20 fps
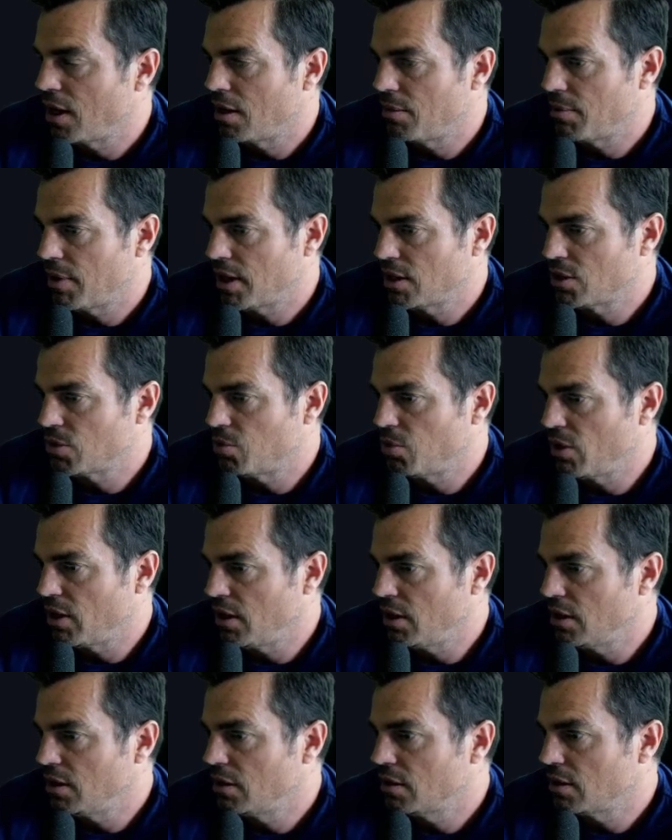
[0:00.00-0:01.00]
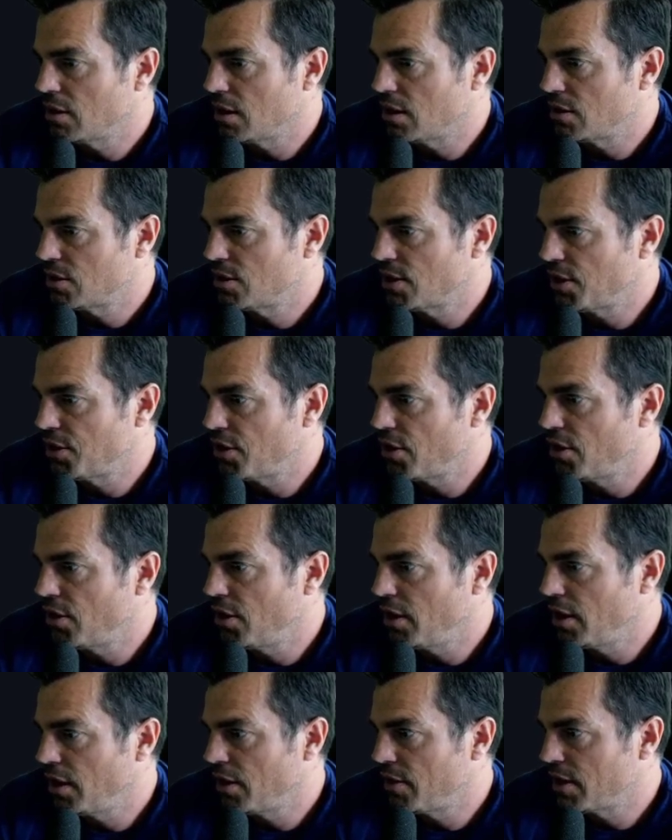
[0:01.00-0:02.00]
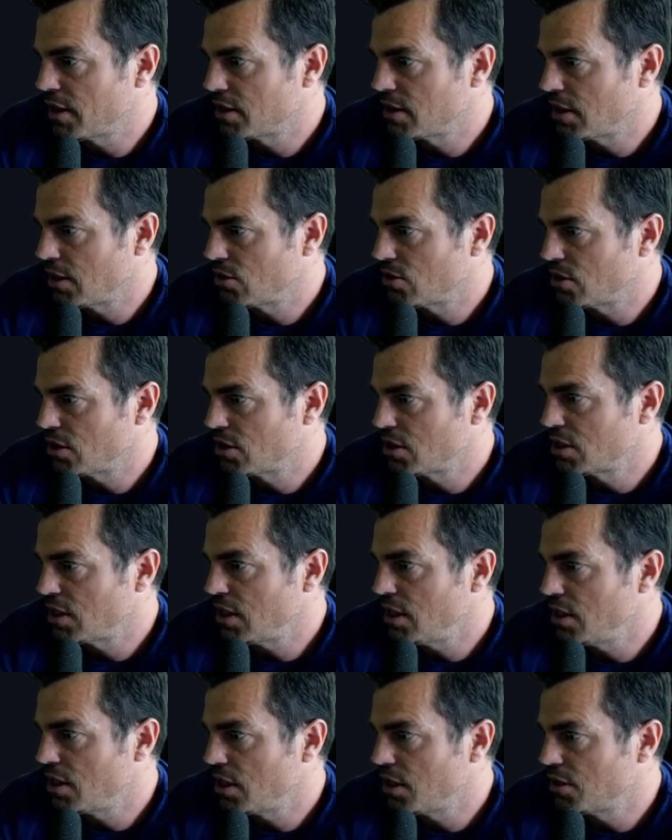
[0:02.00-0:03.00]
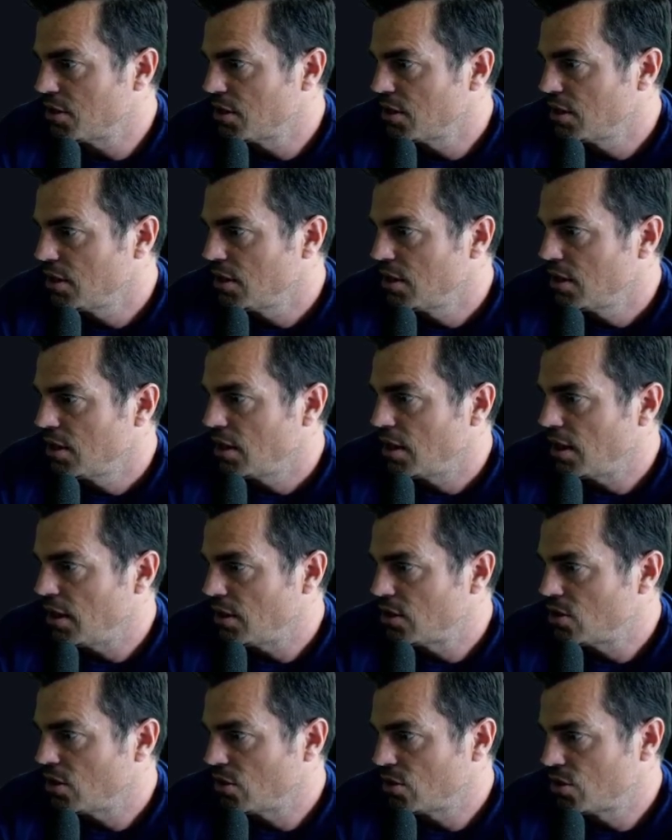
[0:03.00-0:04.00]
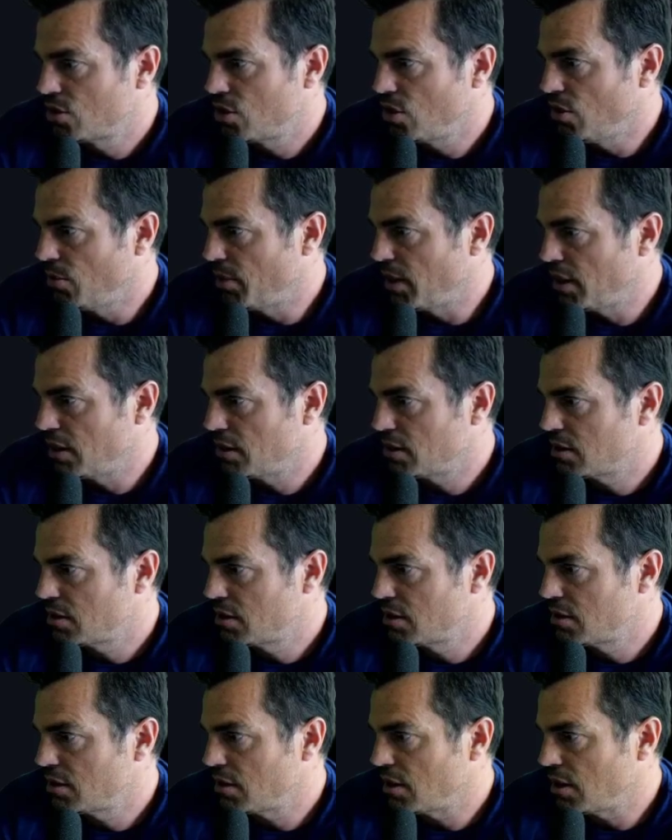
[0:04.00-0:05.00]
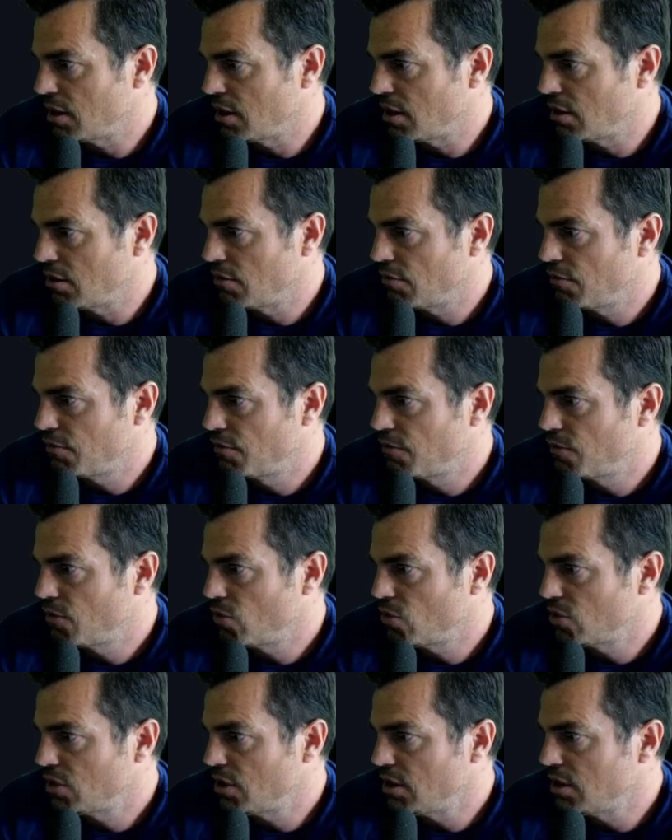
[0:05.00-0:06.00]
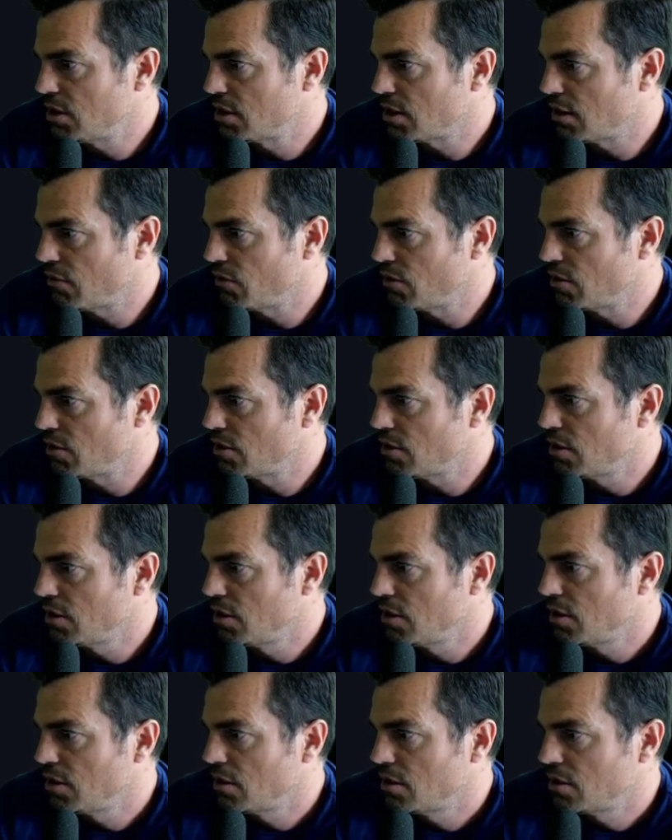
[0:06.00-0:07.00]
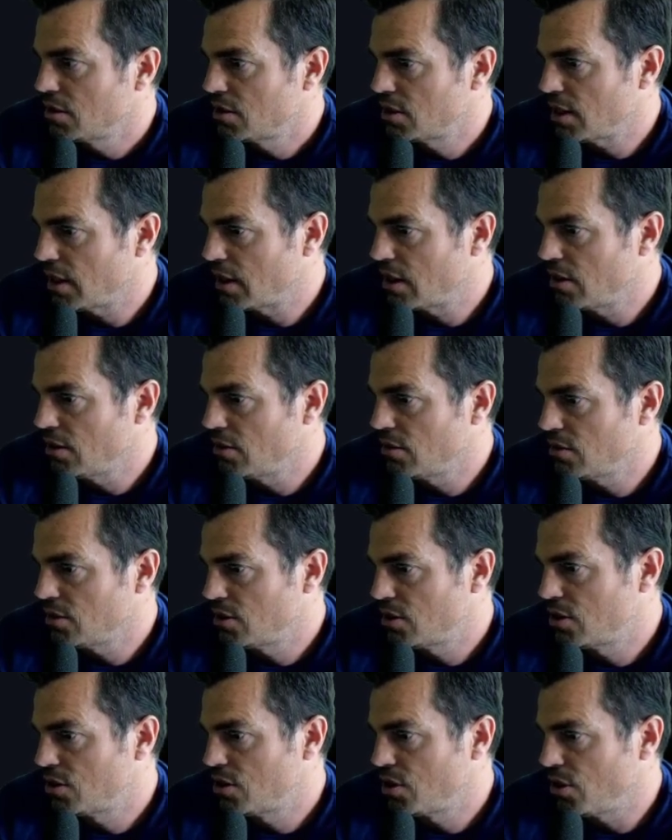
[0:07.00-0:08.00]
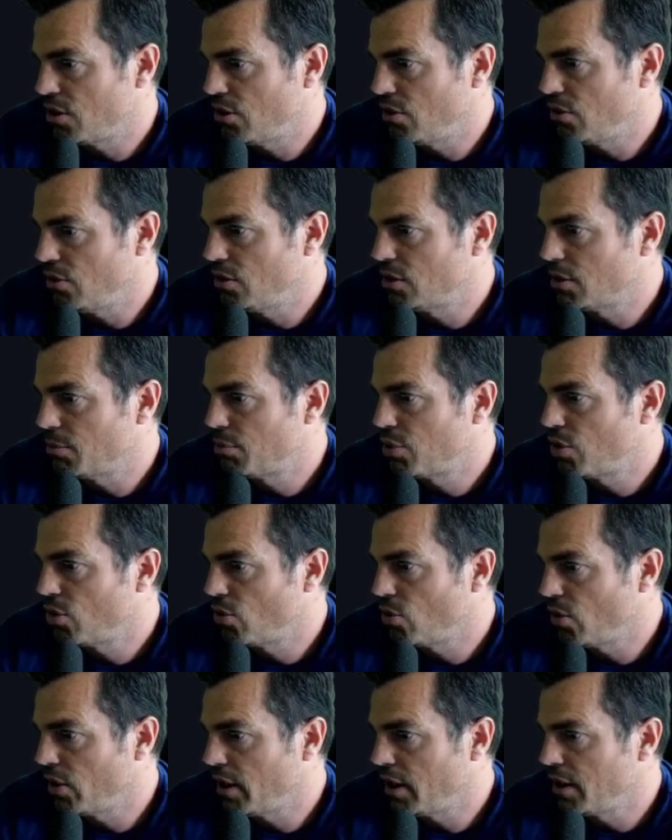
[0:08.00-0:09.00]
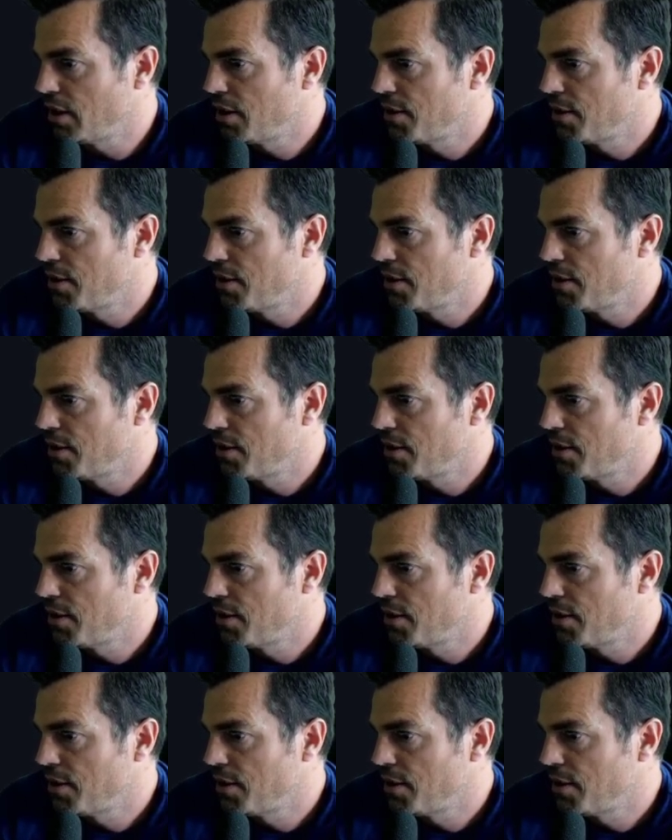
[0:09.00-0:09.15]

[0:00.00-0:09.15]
As we said earlier, that's now succeeded. It took 2 minutes and 47 seconds to deploy.